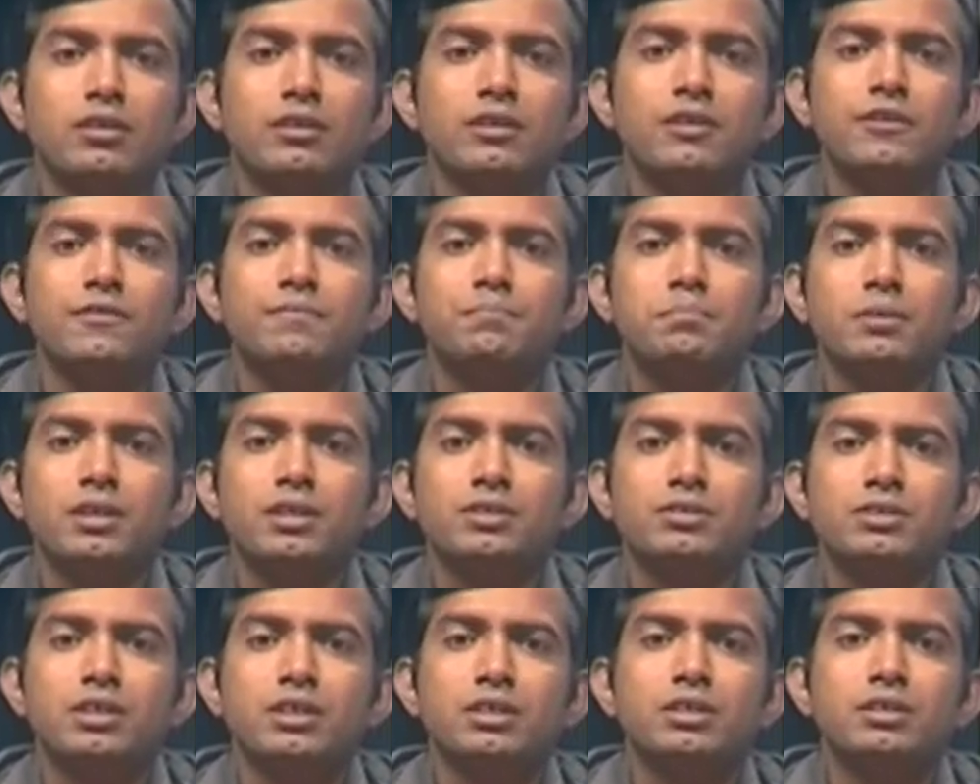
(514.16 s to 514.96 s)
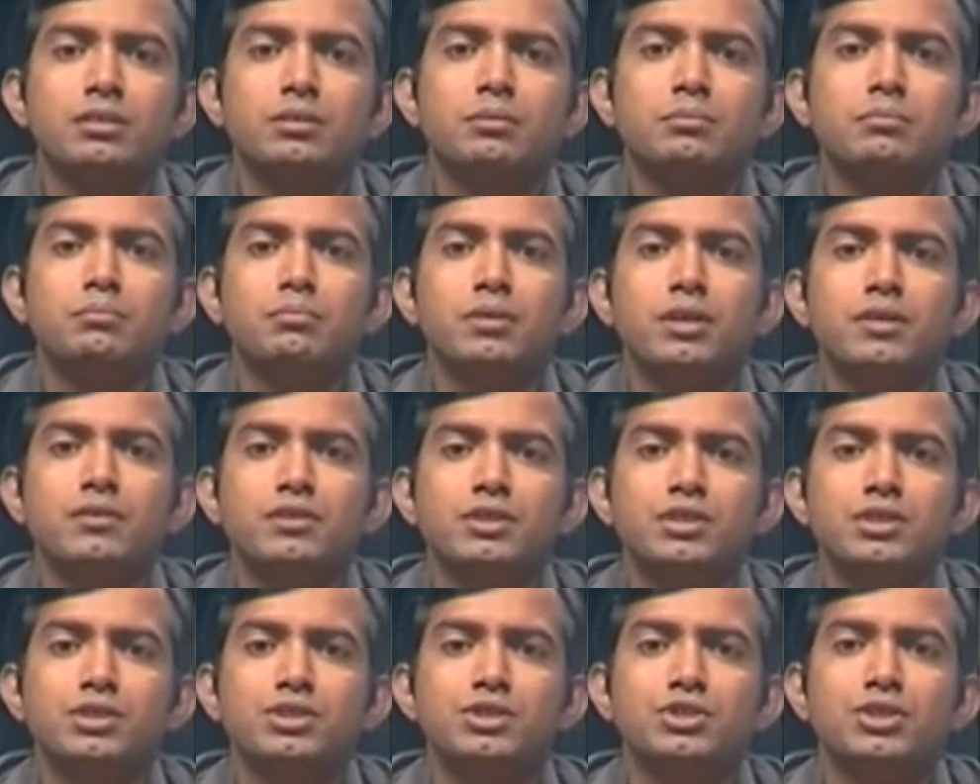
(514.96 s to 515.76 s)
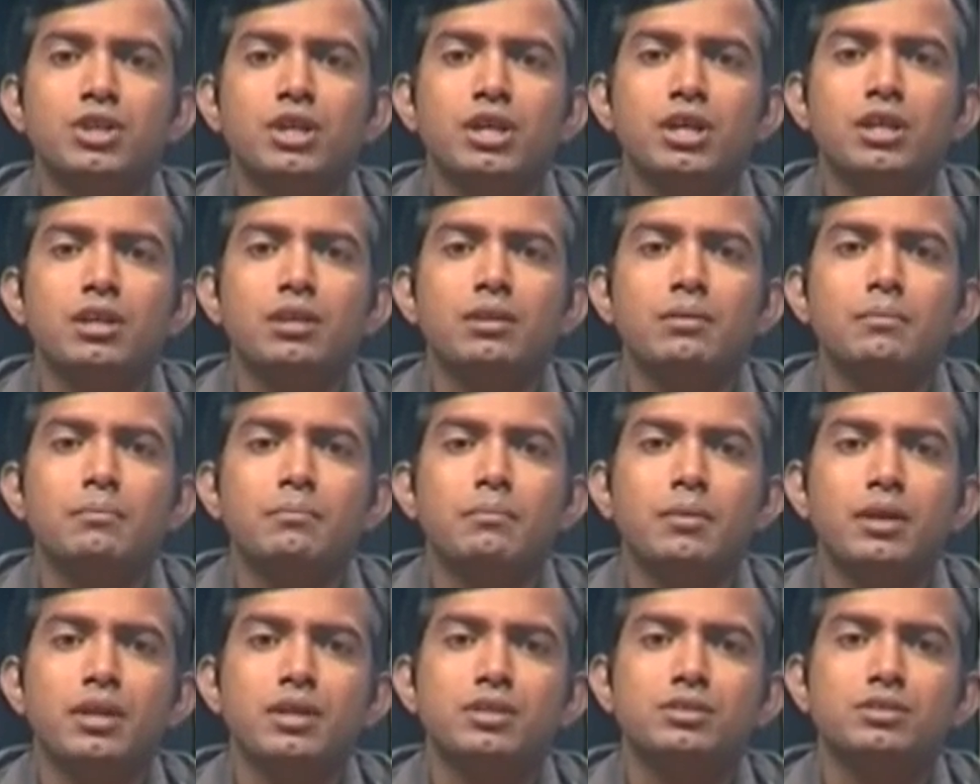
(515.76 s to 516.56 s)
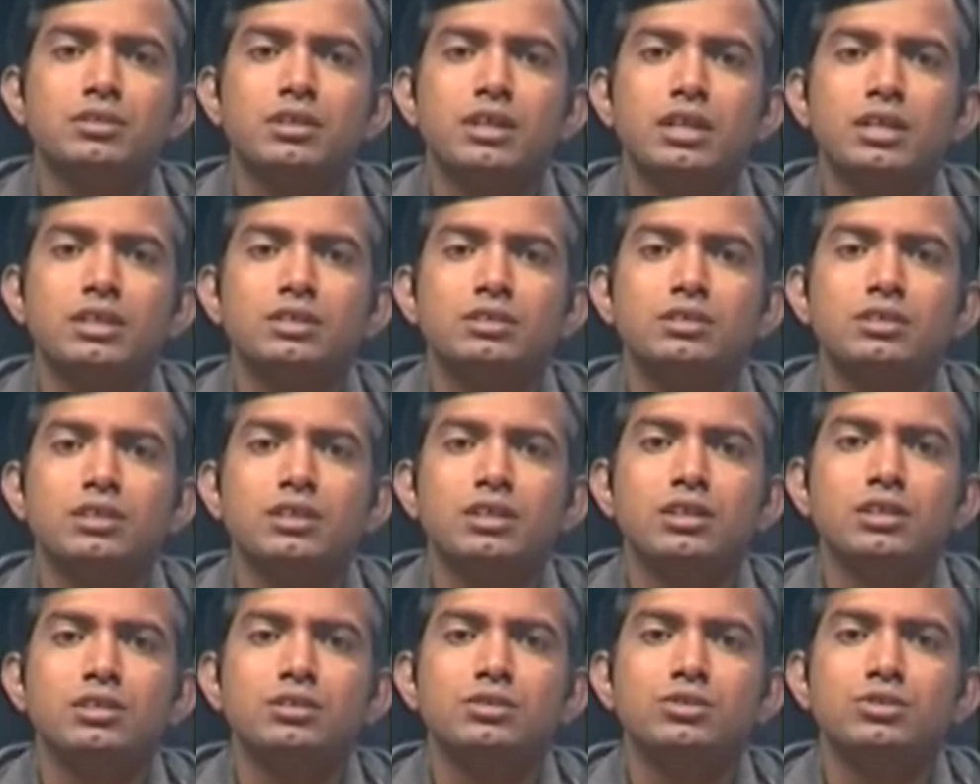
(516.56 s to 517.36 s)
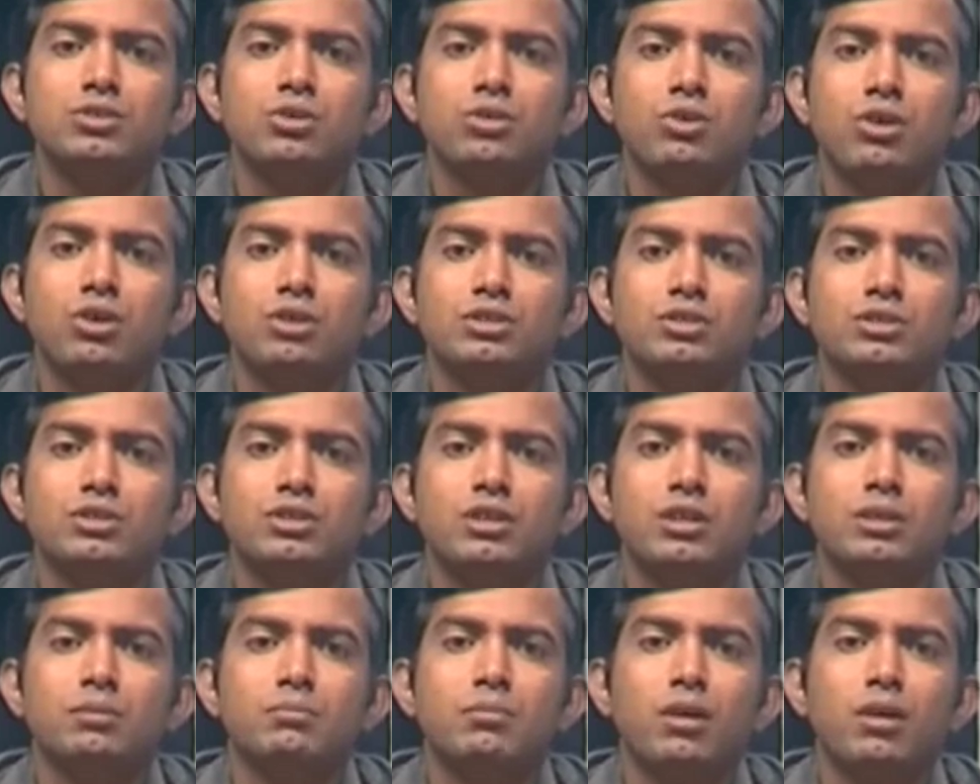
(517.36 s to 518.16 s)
If present, marine shale makes excellent geological